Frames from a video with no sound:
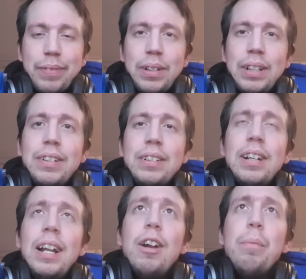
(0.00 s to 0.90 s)
but there was
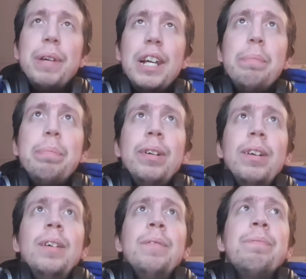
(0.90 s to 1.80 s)
a lot of
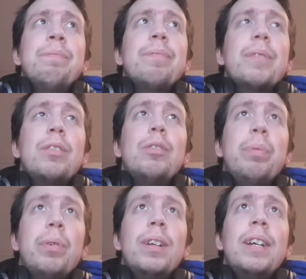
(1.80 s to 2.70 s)
people
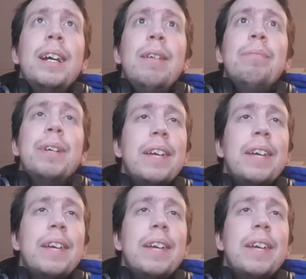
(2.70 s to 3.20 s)
supported him,